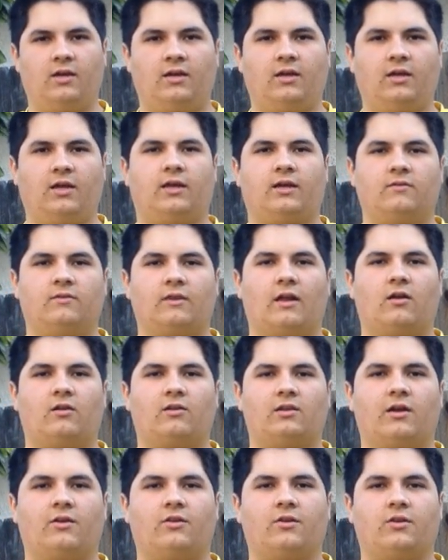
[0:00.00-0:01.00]
and that'll
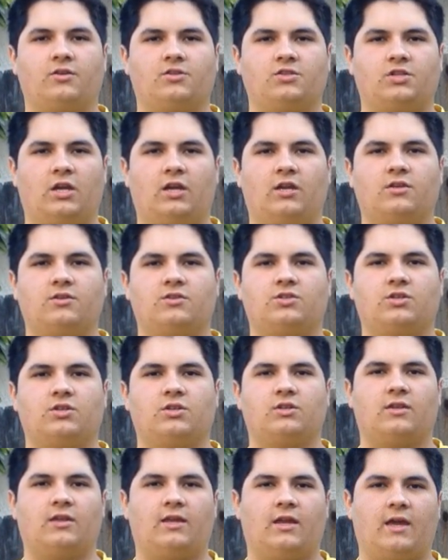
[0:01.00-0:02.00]
allow you to change
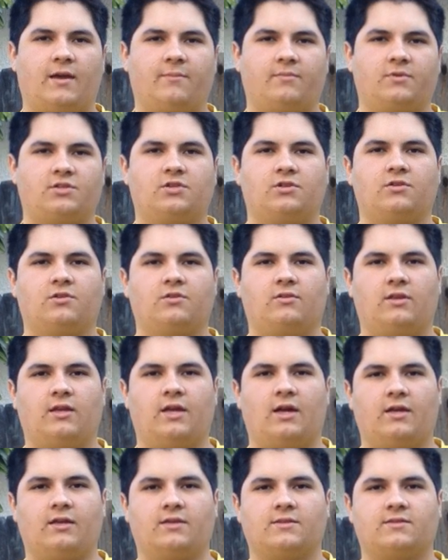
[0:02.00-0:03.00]
the aperture, the
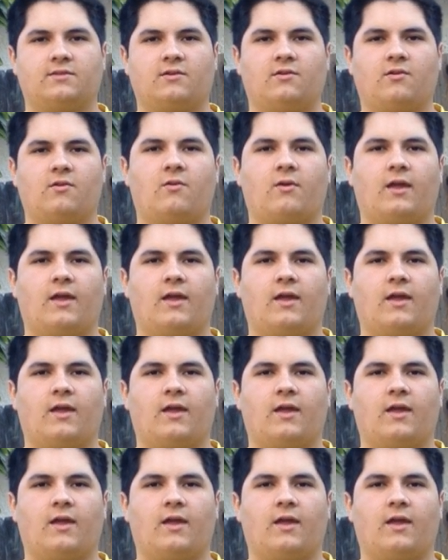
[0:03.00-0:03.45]
ISO,